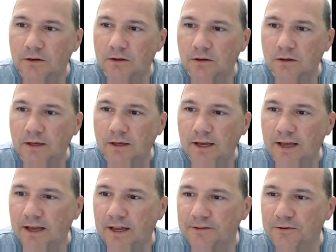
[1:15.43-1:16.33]

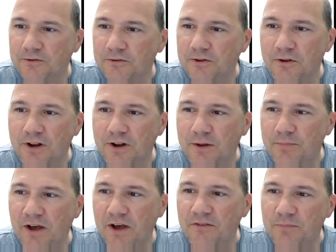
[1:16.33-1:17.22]
Okay, I got those loaded
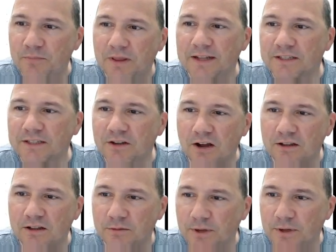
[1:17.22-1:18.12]
above, but let's talk a
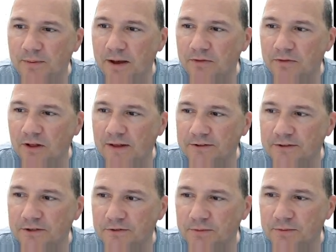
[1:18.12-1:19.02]
little bit about the cloud
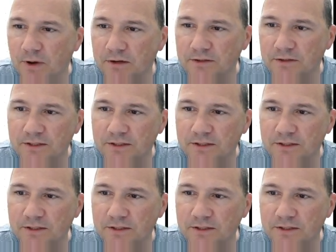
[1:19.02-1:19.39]
service models.